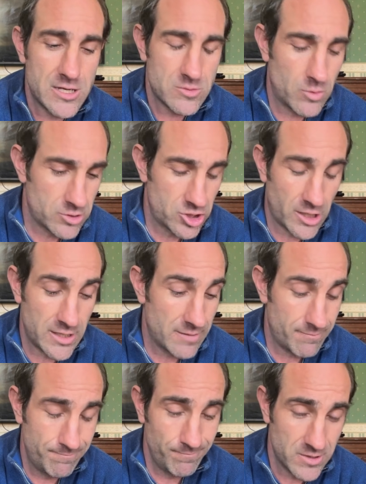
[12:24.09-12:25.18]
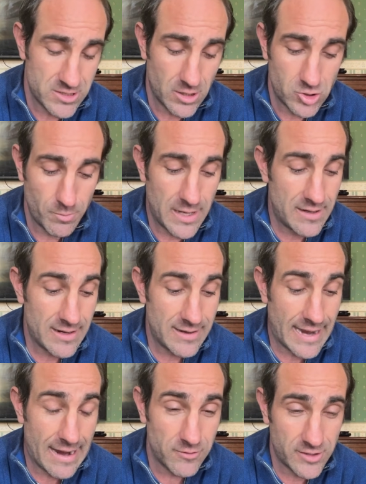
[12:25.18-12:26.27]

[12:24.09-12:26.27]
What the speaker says: just want to shut your social media down.